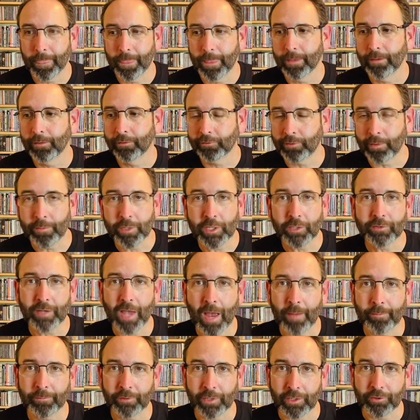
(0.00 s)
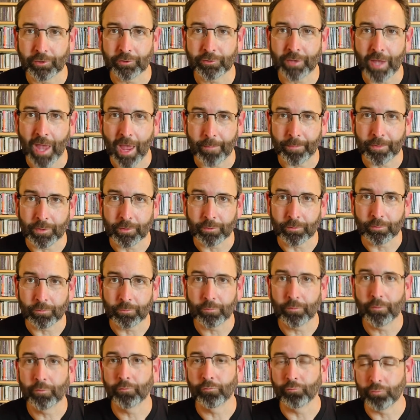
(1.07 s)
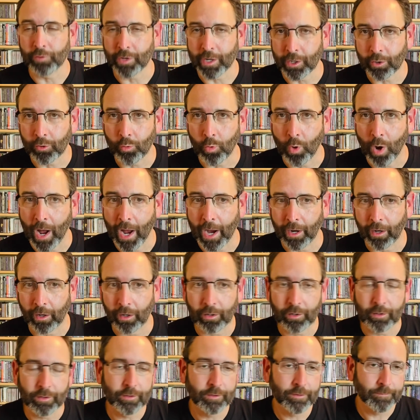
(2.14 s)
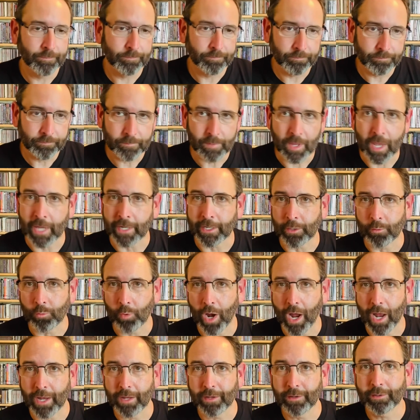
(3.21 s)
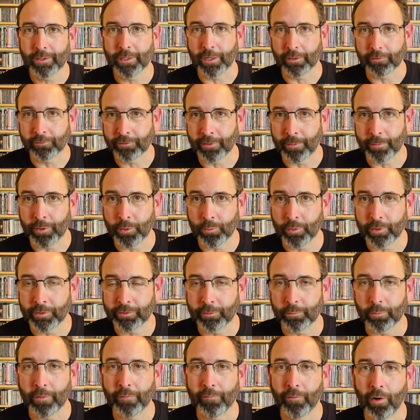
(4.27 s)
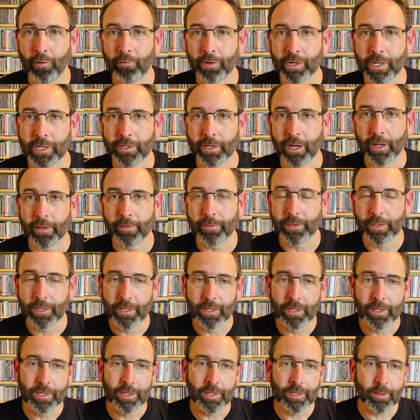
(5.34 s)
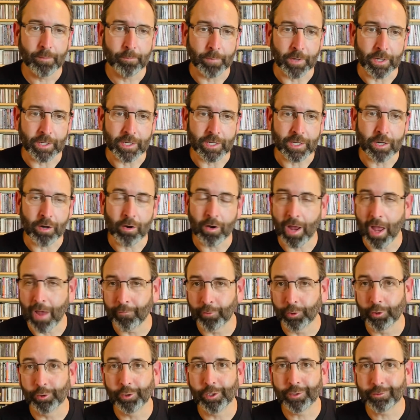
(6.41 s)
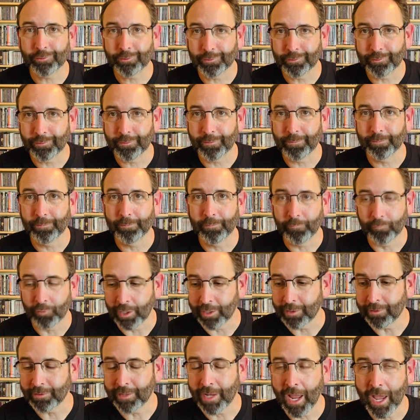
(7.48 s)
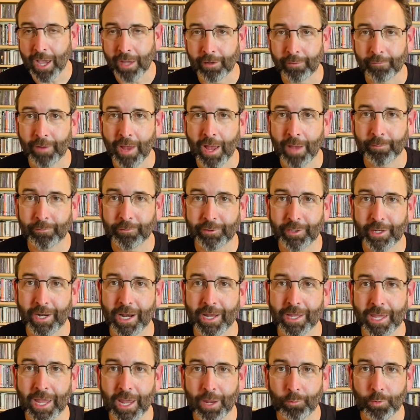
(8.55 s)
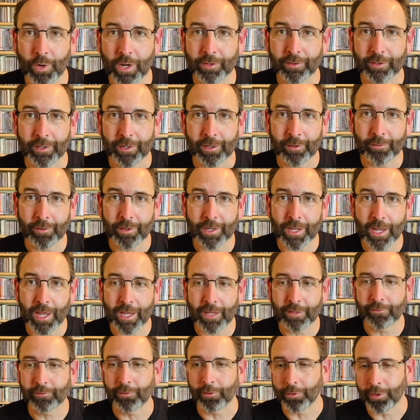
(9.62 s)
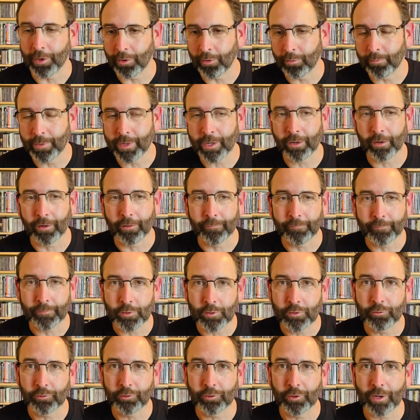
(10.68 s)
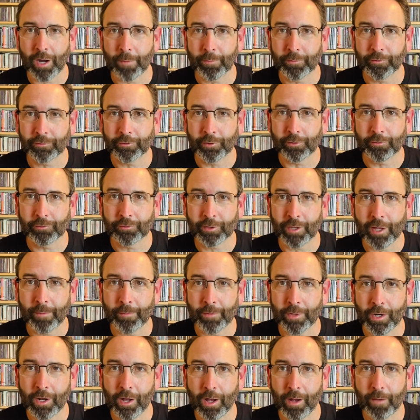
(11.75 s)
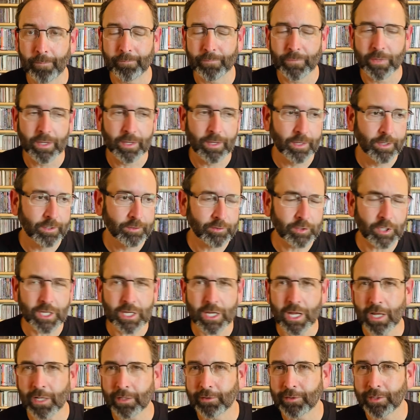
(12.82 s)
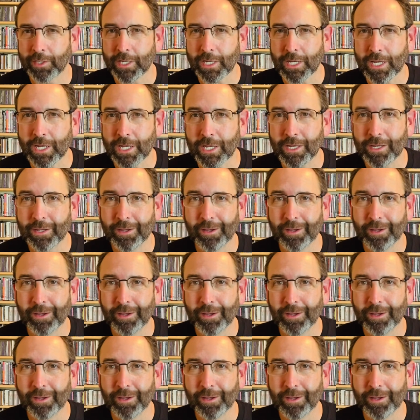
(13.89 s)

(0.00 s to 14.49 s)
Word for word: Some of these albums I just happen to reacquire anyway. You know, some of the ones that we've already done. But, you know, I have a list written down of albums that I can't wait to hear again. So there'll be our future episodes coming up. TNT,